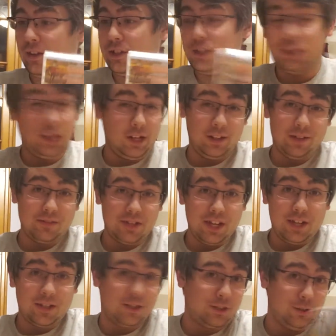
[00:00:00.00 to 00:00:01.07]
She loves
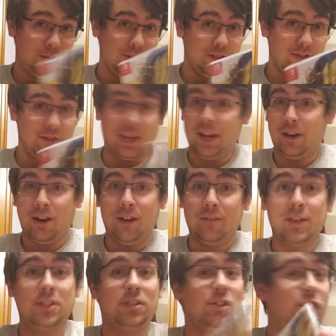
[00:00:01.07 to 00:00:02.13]
the exclusives, and
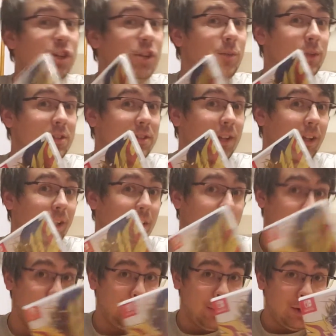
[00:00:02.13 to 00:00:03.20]
obviously she wants the
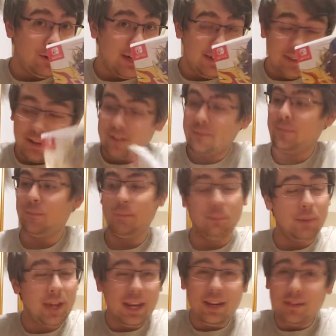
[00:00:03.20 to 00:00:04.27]
Galarian Ponyta.
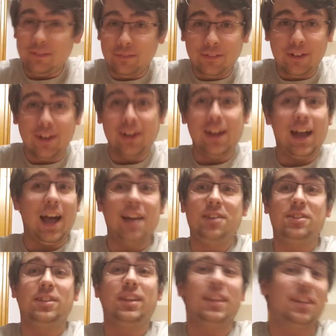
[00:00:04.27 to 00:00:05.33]
Me, I
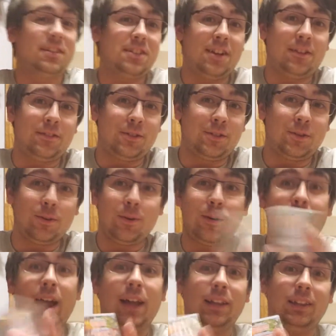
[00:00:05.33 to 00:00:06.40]
just like the sounds of
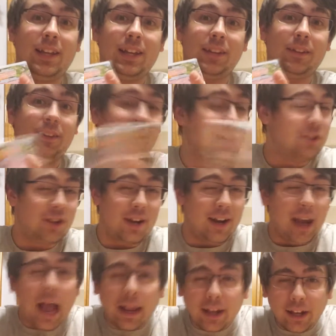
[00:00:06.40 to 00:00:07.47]
Sword. I like the
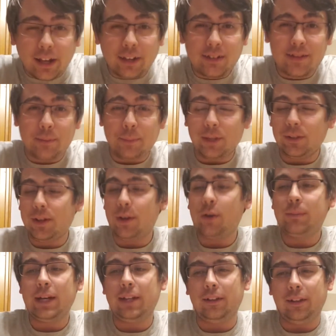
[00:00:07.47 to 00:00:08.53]
legendary. I kind of typically go
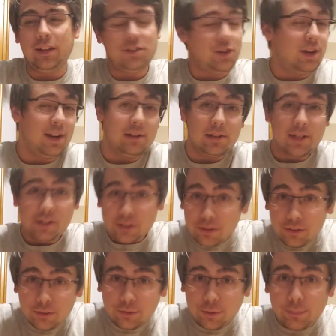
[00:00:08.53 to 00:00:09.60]
by the legendaries
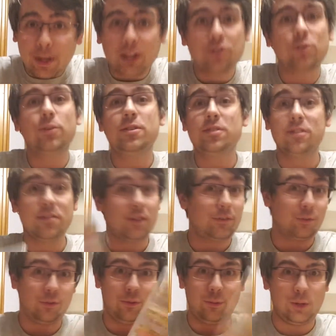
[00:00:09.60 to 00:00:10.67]
for my choices
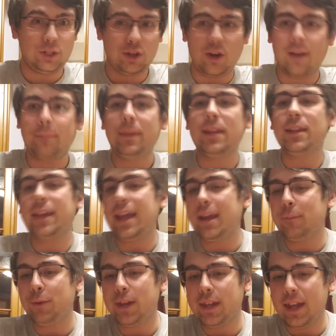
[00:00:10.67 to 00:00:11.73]
of which copy of the
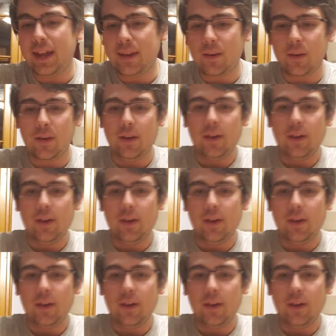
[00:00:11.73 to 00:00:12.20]
game we get,